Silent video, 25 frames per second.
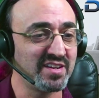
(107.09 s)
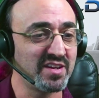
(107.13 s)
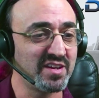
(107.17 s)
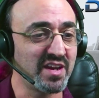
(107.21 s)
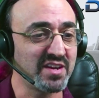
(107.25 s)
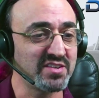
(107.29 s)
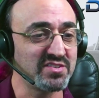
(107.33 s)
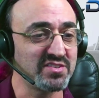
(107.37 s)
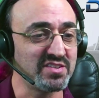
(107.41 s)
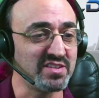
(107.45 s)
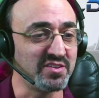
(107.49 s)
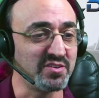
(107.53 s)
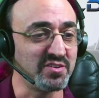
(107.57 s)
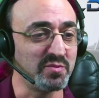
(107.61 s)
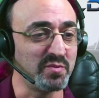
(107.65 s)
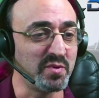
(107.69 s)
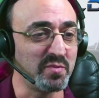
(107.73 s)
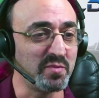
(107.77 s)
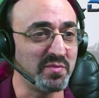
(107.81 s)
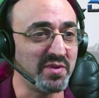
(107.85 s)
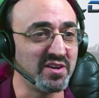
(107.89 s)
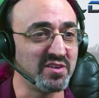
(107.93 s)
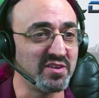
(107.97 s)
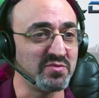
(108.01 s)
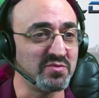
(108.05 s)
Actually a little
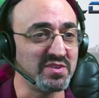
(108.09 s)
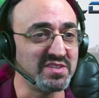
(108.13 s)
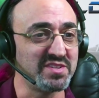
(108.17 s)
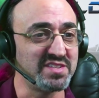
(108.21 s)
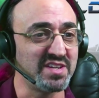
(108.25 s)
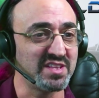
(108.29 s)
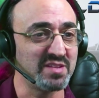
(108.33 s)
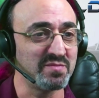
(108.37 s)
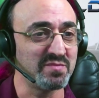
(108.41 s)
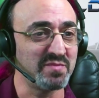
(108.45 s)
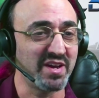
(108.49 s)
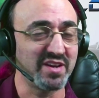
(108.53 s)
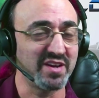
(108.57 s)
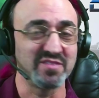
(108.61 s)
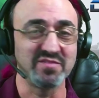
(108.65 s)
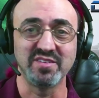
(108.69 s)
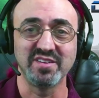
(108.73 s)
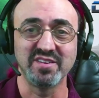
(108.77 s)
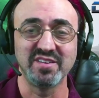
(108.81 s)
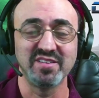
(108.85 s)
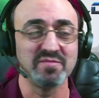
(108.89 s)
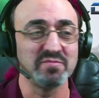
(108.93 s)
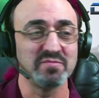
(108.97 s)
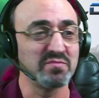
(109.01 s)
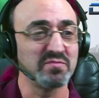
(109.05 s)
bit better if we take them out of
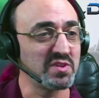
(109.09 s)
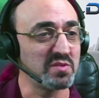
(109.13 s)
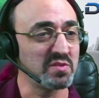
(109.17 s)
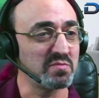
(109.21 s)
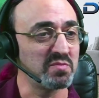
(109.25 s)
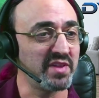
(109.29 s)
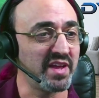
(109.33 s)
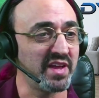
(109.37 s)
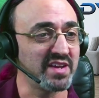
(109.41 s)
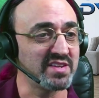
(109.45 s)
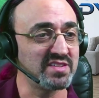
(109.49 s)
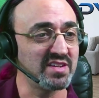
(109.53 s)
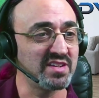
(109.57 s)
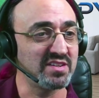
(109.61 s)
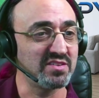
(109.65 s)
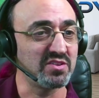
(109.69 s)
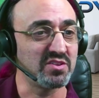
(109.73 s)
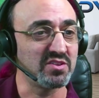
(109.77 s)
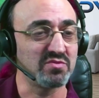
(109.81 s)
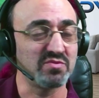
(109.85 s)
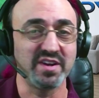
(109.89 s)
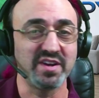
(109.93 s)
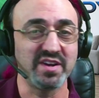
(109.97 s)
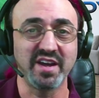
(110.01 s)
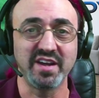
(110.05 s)
plastic, the
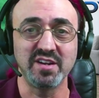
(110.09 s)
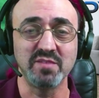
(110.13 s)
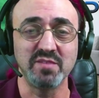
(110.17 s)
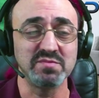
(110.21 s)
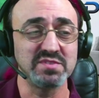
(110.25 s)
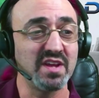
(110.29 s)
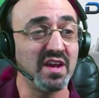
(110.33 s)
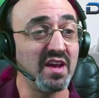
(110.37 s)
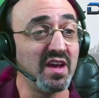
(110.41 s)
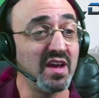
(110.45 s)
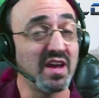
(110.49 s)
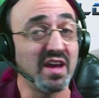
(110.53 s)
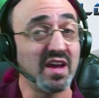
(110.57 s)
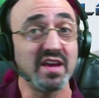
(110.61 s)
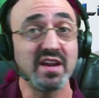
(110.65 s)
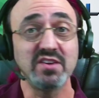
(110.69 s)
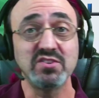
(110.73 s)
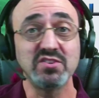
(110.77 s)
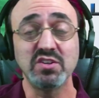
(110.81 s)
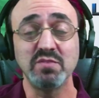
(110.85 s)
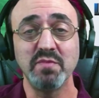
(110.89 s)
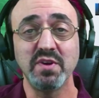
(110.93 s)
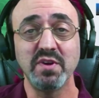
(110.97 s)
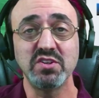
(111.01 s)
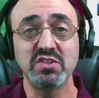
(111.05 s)
three items. And I
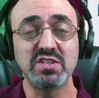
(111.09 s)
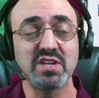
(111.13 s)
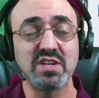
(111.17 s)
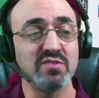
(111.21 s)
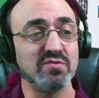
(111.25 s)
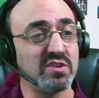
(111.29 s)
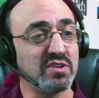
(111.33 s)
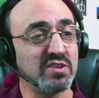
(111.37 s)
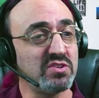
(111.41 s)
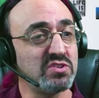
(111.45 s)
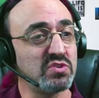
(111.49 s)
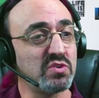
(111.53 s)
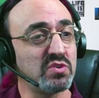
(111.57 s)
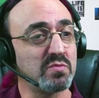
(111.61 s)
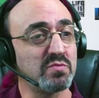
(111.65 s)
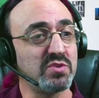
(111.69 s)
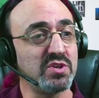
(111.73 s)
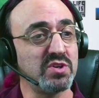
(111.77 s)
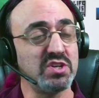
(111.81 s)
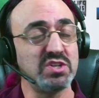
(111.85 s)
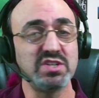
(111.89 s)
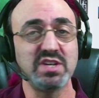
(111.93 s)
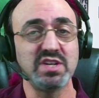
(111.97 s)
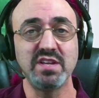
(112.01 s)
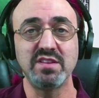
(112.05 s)
should mention, I really do
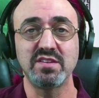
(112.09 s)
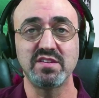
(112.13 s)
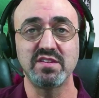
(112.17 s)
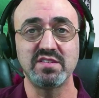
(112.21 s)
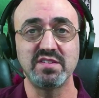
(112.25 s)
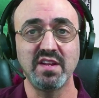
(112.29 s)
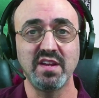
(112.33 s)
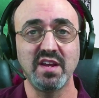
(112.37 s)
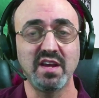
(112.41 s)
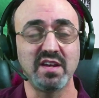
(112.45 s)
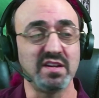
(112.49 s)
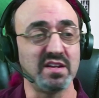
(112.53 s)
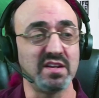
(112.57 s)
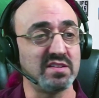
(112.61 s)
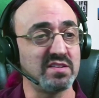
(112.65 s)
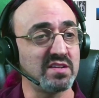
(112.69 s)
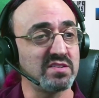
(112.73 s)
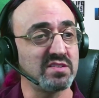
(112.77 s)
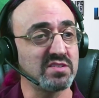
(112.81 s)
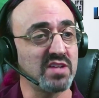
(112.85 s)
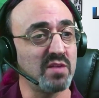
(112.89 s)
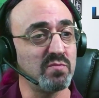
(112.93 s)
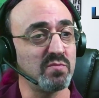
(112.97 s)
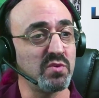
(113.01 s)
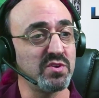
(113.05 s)
appreciate the stand. It
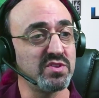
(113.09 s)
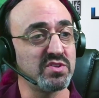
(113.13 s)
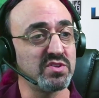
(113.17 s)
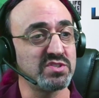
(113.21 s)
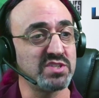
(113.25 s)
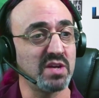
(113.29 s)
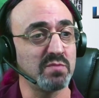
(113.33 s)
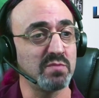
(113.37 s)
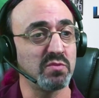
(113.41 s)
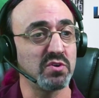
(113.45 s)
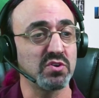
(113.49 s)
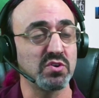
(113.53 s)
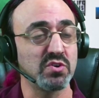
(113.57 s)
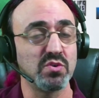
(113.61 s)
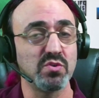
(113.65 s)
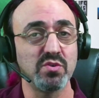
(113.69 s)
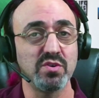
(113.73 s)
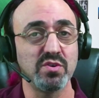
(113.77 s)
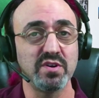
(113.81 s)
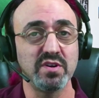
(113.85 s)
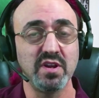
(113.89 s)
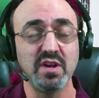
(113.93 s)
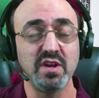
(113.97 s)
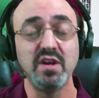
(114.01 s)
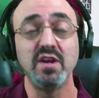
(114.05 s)
does come with a separate
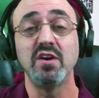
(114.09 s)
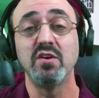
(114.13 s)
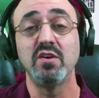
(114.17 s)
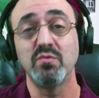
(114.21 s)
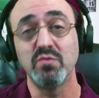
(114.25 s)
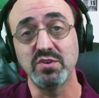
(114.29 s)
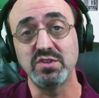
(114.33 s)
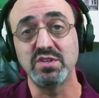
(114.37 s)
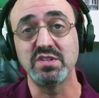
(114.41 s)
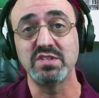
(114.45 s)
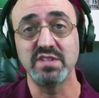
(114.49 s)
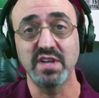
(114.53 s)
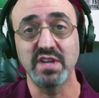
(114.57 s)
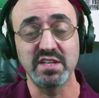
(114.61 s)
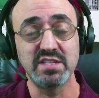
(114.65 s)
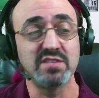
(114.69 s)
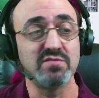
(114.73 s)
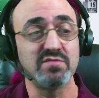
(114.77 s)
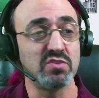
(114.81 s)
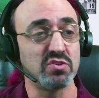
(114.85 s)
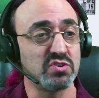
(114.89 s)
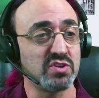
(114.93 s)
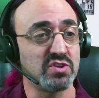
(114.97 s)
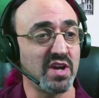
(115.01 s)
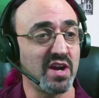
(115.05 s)
cord, which is nice
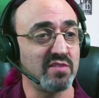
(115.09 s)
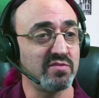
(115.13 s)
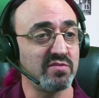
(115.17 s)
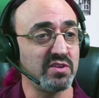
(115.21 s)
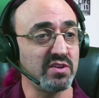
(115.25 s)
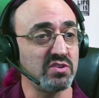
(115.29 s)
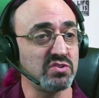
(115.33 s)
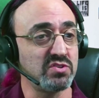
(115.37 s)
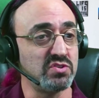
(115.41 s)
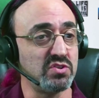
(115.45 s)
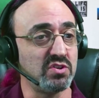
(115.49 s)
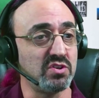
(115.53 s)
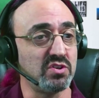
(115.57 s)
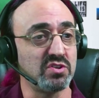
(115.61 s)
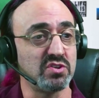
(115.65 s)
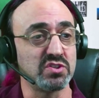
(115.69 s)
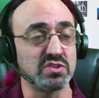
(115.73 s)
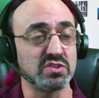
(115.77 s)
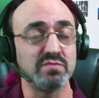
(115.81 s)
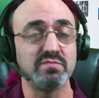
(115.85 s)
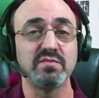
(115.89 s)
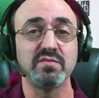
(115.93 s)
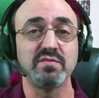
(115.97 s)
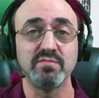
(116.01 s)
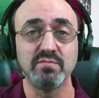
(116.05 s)
if you're traveling, so you could
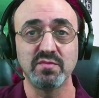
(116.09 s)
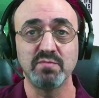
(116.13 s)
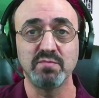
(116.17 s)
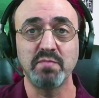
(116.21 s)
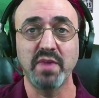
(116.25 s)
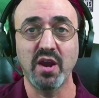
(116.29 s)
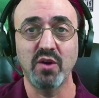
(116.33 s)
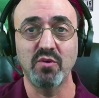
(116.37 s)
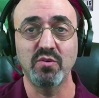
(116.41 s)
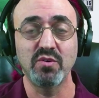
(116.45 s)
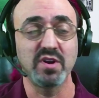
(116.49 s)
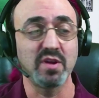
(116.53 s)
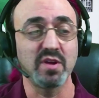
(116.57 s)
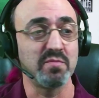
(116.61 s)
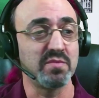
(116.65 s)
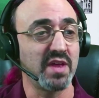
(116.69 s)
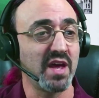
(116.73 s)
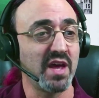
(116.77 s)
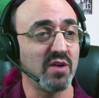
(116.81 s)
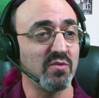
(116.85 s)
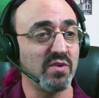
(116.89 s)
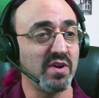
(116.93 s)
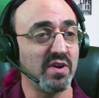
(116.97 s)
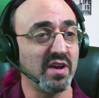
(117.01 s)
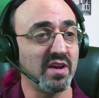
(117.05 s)
just power it up
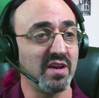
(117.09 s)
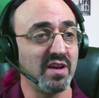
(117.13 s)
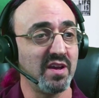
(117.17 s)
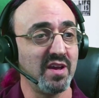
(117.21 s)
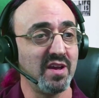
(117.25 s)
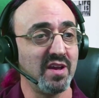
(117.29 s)
that way.